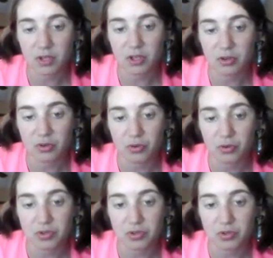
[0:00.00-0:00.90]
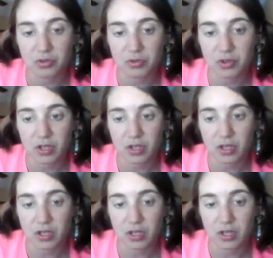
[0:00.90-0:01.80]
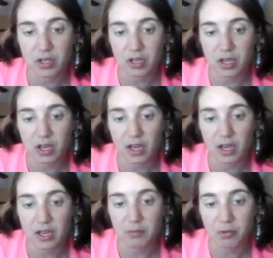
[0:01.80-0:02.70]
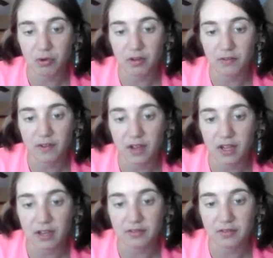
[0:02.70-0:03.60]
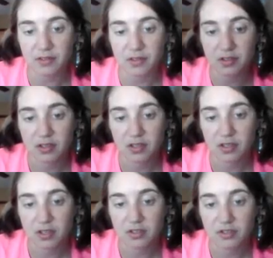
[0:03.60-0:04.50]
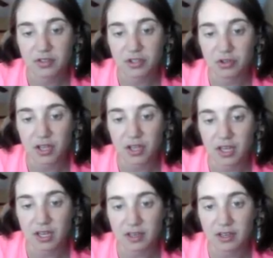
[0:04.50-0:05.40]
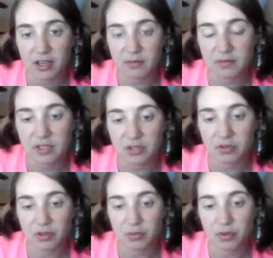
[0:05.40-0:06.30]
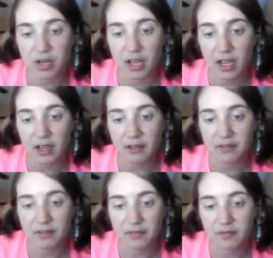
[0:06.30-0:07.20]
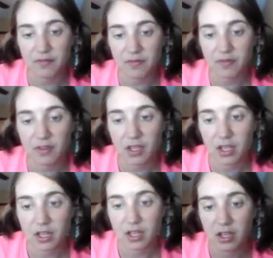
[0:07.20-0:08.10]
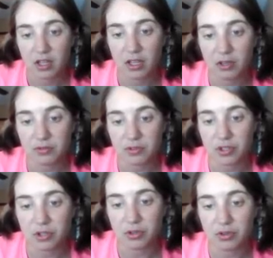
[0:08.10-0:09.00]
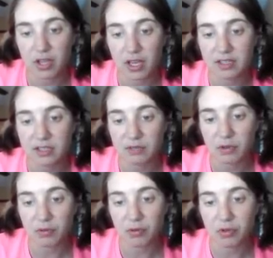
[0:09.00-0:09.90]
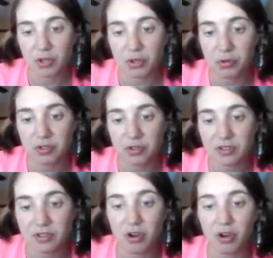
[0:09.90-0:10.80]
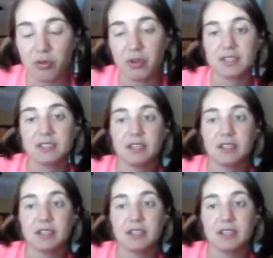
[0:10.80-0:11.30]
u to the 8.5, so u to the 8 times u to the 1/2 equals u to the 8 square root u. So these are all ways